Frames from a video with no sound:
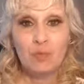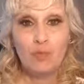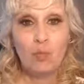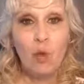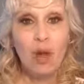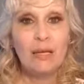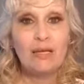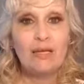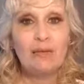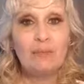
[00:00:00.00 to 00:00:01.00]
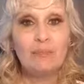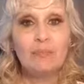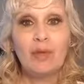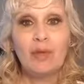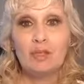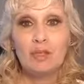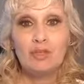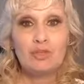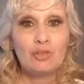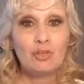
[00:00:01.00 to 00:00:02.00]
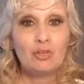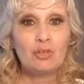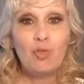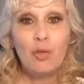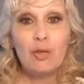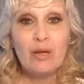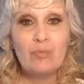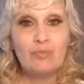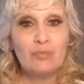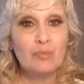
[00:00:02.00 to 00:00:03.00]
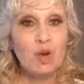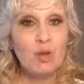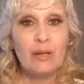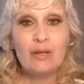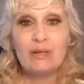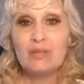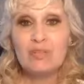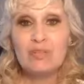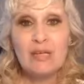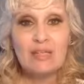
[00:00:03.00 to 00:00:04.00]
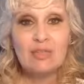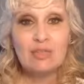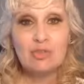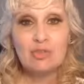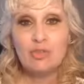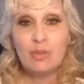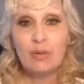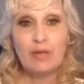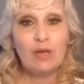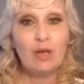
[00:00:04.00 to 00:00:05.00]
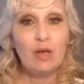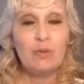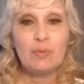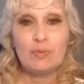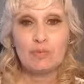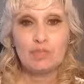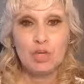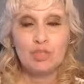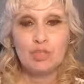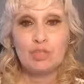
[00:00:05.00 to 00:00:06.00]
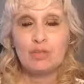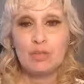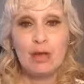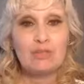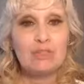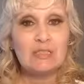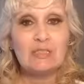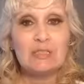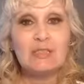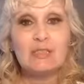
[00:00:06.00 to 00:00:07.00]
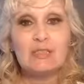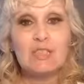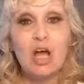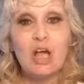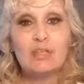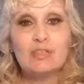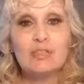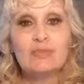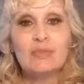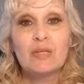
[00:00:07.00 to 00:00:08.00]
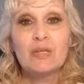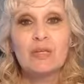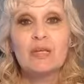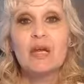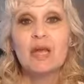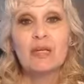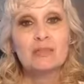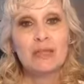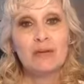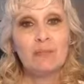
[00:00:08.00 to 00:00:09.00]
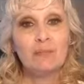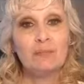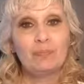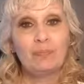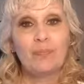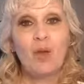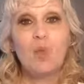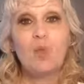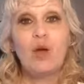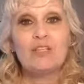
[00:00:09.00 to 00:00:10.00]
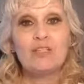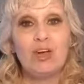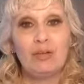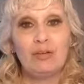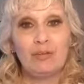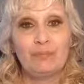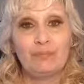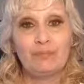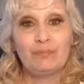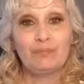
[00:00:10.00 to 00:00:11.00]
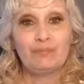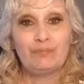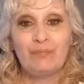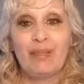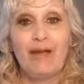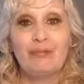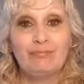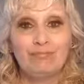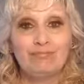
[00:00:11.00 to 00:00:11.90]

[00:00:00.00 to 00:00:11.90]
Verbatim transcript: you've wanted it, you've searched for it. Nobody will give you the answers, nobody will help you without charging you thousands and thousands of dollars. It's here one dollar. Yeah,